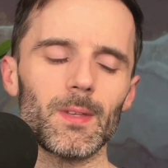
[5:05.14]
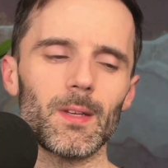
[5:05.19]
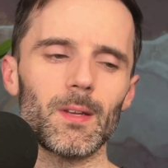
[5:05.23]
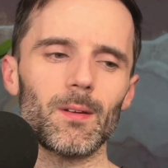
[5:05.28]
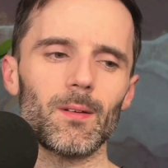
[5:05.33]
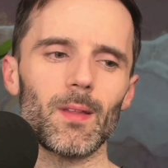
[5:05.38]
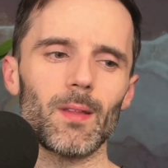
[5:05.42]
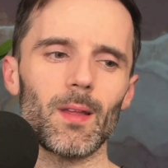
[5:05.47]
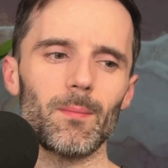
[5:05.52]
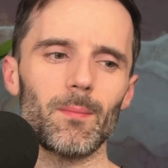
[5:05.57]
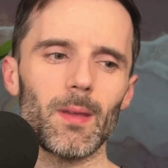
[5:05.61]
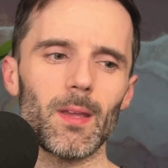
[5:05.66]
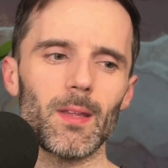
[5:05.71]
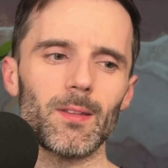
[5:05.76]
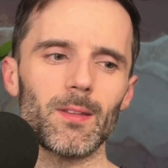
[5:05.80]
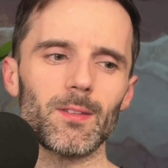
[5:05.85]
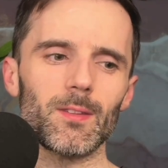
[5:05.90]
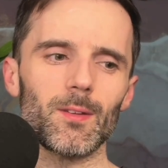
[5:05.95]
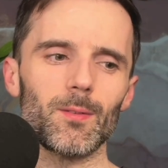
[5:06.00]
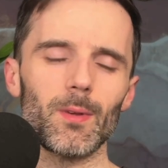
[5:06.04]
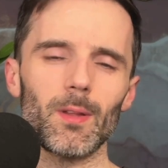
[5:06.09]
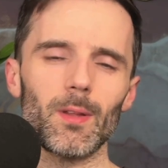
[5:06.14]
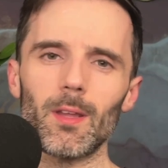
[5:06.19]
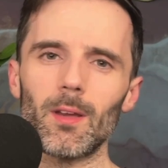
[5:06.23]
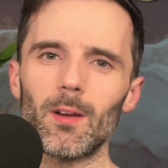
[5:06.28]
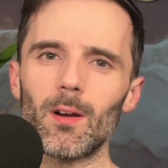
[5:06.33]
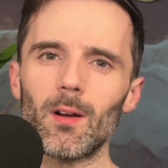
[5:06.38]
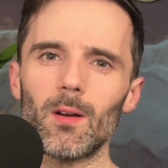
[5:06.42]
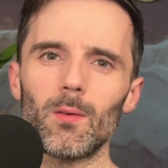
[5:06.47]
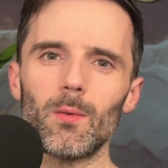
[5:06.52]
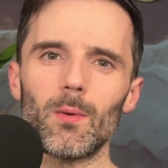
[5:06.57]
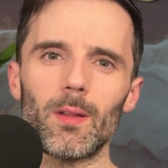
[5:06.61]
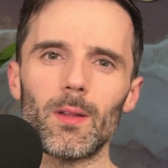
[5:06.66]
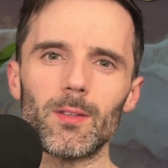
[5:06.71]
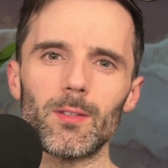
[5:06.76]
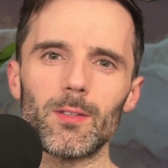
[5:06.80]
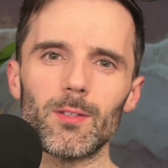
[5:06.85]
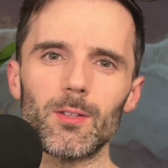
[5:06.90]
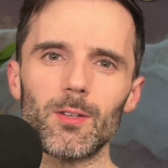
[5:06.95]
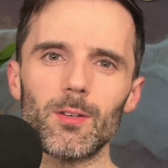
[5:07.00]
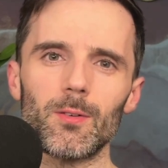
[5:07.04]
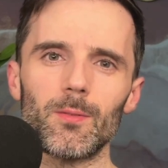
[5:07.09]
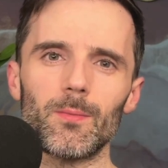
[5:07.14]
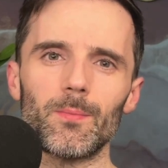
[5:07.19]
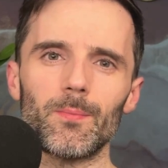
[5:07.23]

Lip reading: that means the really hard ones too.